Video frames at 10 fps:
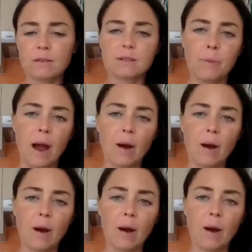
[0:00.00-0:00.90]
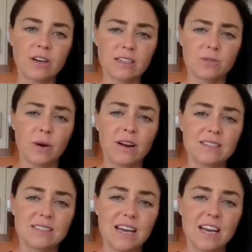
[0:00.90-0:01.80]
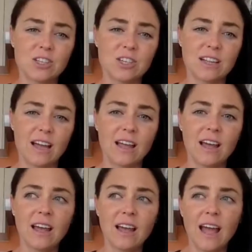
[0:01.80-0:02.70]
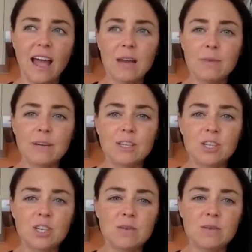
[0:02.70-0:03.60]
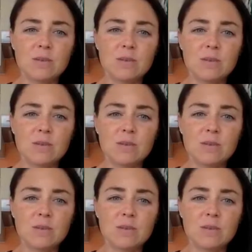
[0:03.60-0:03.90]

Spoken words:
if I was a power lifter and I just went on stage and like ate a big cheat